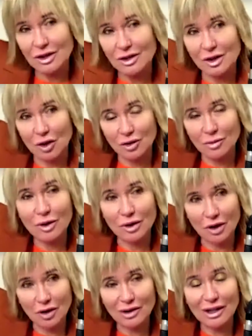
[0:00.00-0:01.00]
the
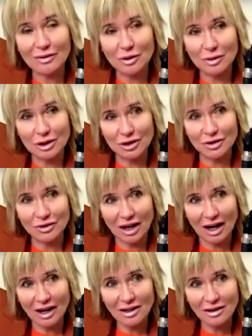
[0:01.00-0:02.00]
entrepreneur level, which you've
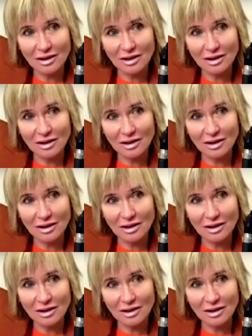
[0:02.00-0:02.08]
done,